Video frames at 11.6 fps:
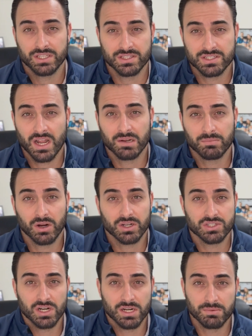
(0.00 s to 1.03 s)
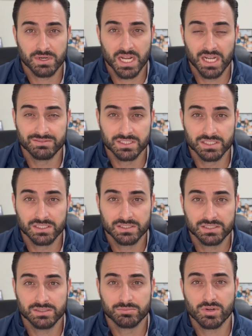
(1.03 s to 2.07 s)
the stock market's already recovered
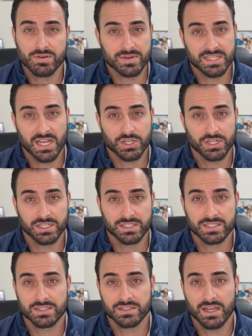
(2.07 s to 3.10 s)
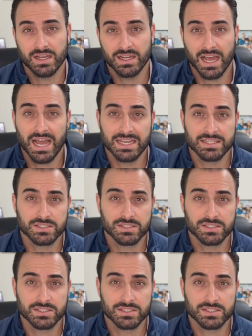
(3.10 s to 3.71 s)
to pre-recession highs.